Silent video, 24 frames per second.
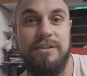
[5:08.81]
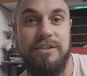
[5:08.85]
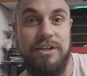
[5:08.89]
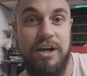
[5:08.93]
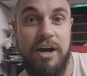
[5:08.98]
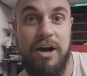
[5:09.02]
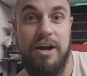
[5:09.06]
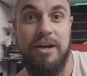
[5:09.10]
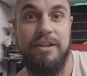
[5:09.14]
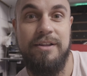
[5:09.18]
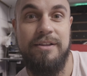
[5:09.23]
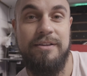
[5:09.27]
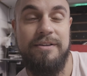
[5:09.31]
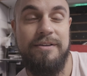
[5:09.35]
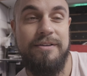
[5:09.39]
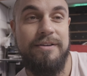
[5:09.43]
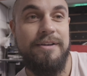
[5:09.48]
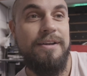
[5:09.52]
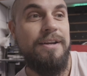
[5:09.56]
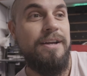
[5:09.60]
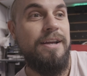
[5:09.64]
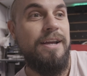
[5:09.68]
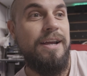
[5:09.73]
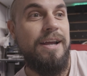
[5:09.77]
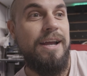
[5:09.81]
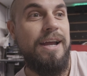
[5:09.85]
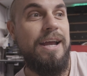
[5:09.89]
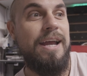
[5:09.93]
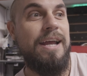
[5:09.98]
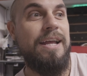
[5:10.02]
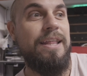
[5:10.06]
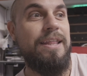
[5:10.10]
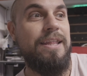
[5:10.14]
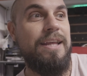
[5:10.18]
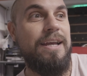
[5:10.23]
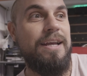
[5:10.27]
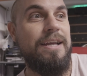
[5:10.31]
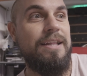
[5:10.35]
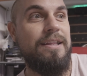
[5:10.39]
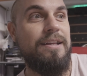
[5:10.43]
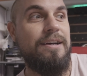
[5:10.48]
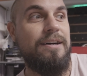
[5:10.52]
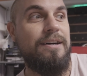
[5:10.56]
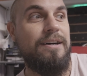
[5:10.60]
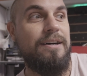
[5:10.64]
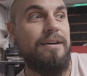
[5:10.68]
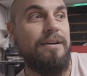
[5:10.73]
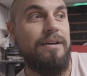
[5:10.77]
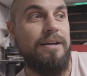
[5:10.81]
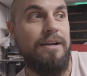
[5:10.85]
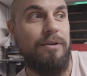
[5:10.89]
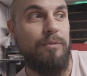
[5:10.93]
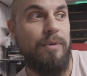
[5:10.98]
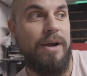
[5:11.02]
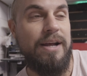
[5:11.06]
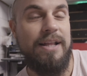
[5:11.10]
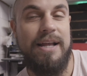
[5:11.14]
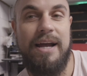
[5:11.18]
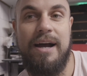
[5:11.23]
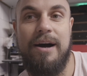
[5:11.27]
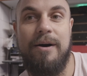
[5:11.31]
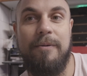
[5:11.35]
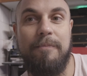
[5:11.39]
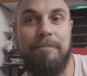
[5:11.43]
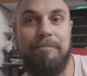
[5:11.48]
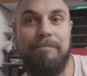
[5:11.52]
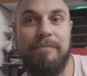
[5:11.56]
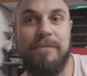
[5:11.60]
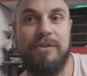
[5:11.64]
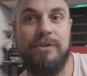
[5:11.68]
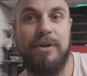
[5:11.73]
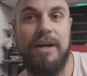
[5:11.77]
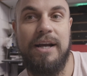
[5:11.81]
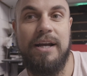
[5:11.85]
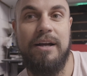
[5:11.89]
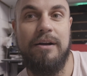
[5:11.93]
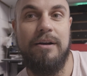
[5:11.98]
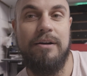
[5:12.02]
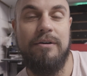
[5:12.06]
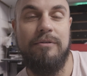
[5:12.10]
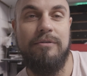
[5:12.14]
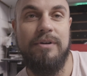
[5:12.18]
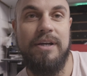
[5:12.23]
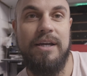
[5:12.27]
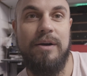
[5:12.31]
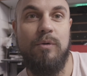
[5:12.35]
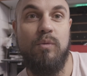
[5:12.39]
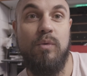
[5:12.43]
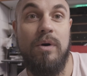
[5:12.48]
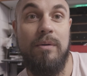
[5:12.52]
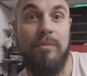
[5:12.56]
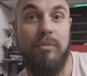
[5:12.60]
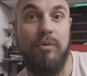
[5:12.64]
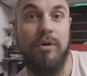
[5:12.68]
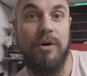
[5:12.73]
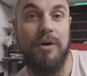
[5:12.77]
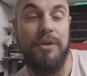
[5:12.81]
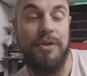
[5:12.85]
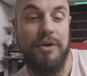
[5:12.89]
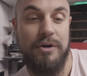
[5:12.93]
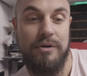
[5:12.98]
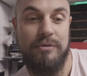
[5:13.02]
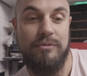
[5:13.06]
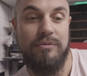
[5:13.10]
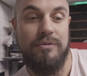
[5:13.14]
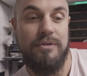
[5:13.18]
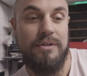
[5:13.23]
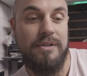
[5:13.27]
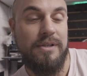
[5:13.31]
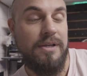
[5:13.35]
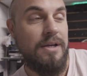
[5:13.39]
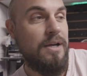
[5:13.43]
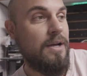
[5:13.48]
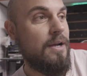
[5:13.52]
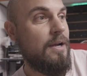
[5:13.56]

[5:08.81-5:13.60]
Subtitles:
done, and then it ran out. So I gotta go get one more of those.